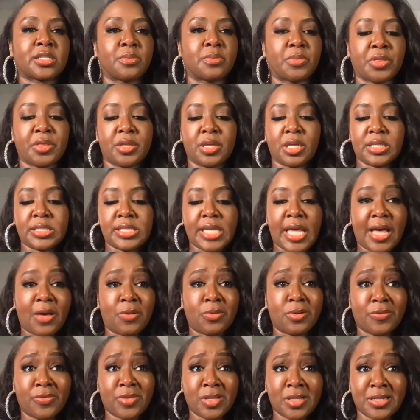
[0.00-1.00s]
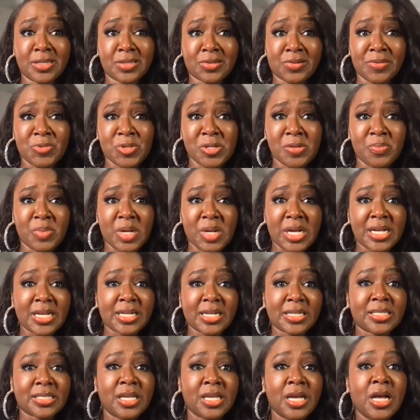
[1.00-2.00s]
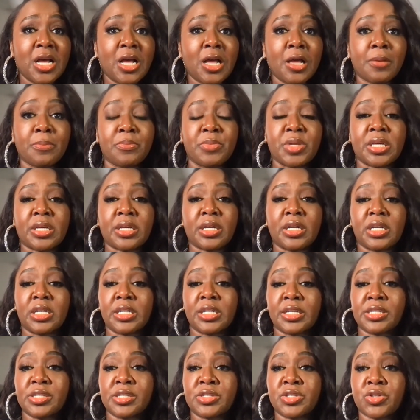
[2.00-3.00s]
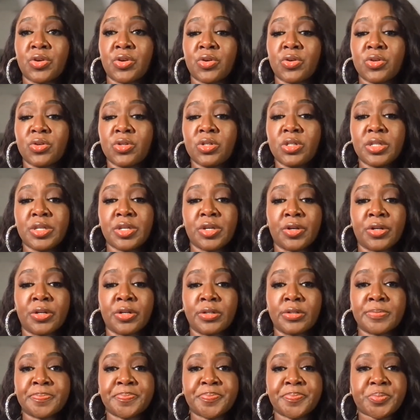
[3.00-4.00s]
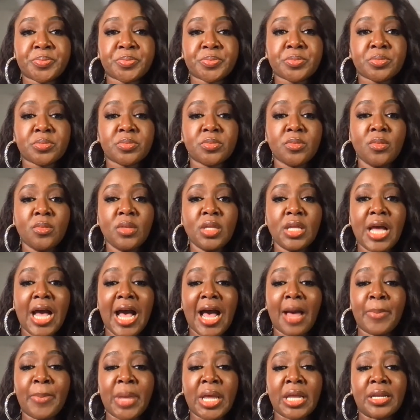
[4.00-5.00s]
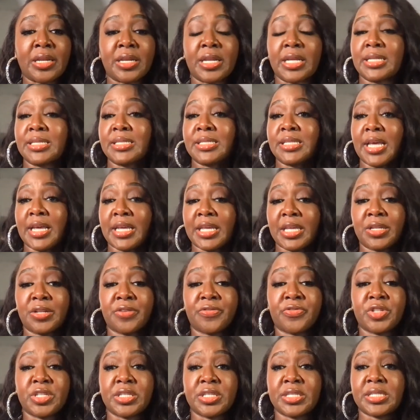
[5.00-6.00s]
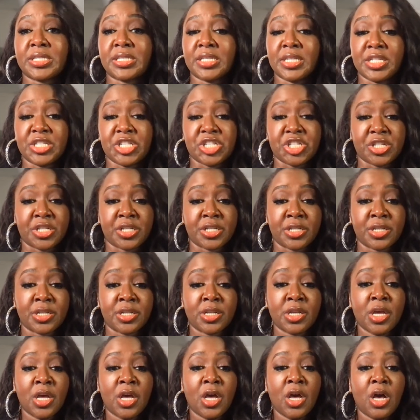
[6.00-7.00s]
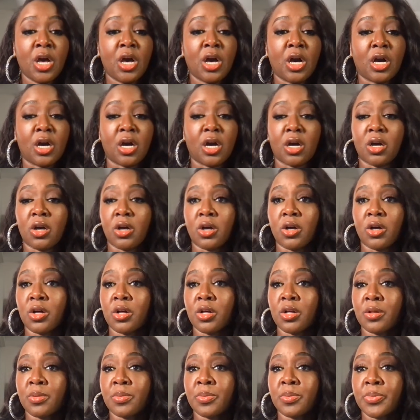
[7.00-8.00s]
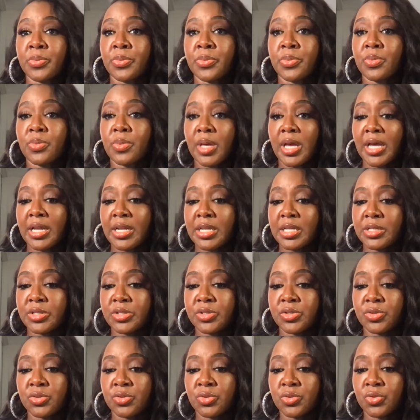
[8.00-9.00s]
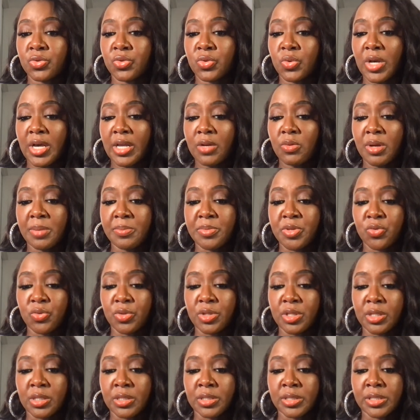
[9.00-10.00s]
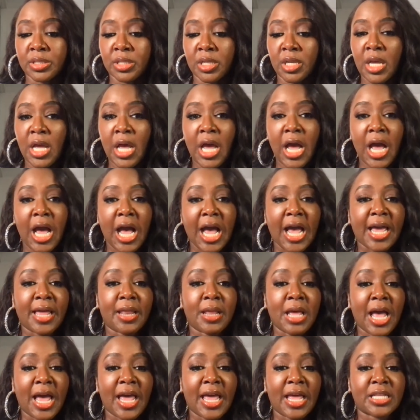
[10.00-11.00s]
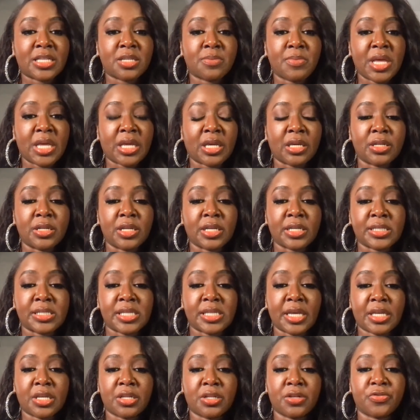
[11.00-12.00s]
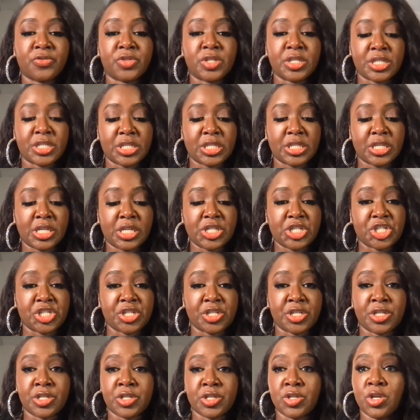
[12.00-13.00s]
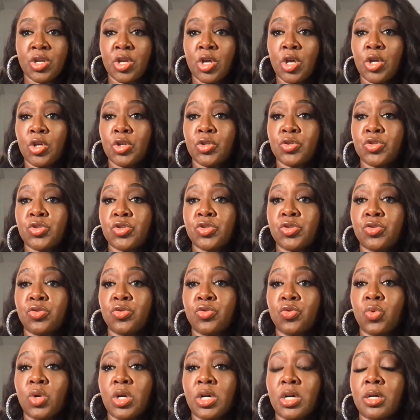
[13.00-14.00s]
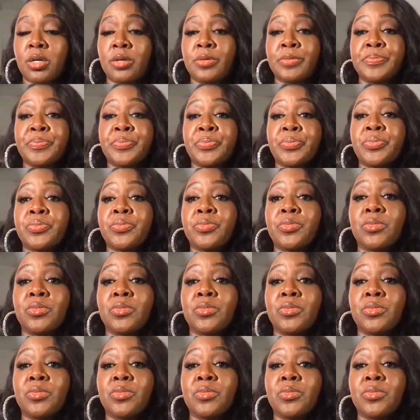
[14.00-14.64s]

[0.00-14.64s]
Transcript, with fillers: some things out of the description box because earlier I made an executive decision. Um, I need to, how do I mute this? I, I had to make an executive decision to um,